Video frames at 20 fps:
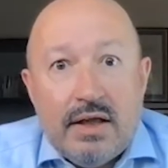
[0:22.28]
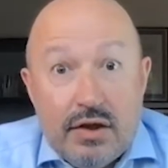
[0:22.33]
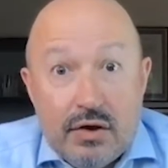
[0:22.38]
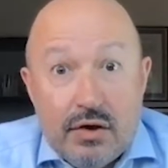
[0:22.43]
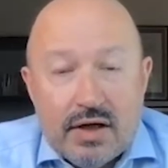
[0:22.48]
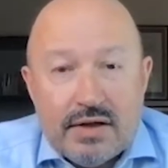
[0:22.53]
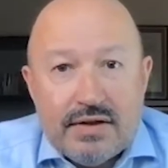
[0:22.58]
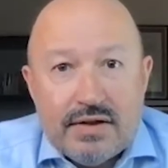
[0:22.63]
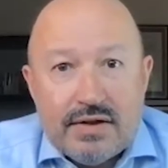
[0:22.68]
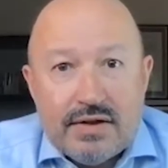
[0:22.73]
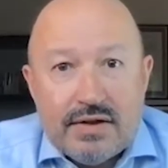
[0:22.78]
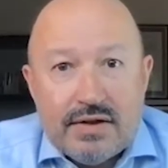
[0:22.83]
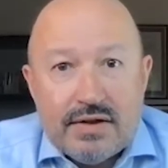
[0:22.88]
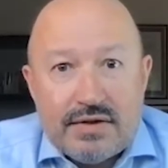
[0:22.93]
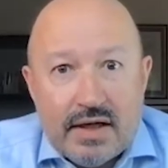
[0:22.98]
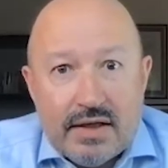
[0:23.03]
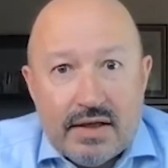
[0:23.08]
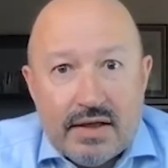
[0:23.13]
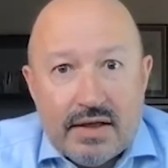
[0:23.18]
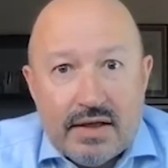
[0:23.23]
in the United
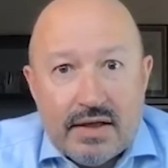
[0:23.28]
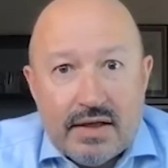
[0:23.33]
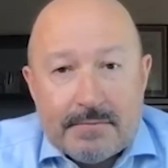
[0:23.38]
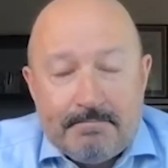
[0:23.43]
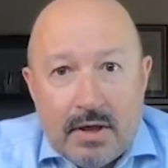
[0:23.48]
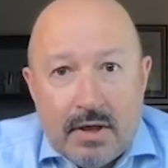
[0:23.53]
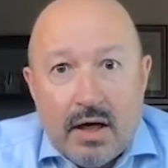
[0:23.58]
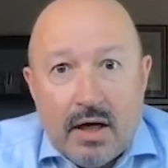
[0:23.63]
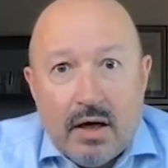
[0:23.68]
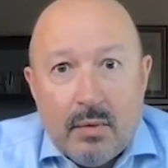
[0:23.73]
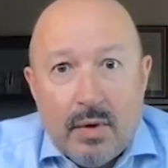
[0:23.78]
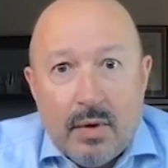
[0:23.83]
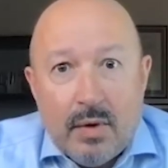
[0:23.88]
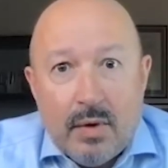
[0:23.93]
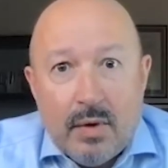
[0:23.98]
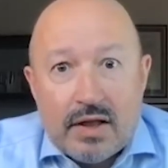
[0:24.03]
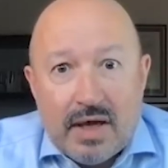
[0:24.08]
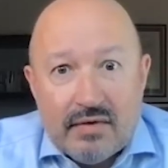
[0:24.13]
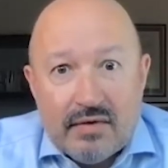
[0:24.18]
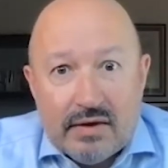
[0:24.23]
States.
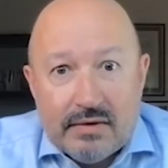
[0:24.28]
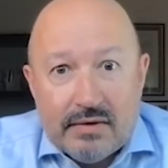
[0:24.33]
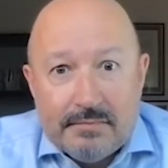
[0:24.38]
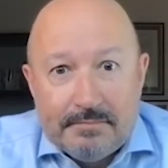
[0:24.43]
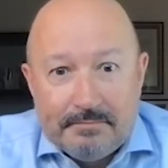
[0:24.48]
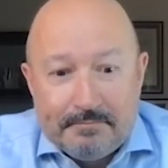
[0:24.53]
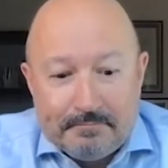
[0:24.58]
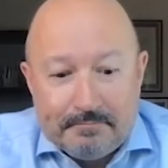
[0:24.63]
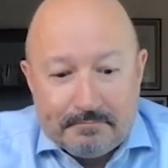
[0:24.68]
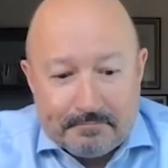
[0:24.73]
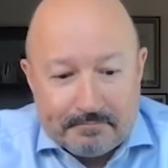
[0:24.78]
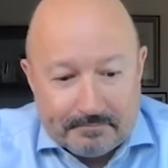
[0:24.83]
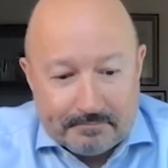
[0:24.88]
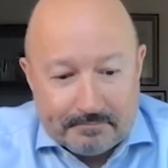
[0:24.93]
Welcome, Kevin.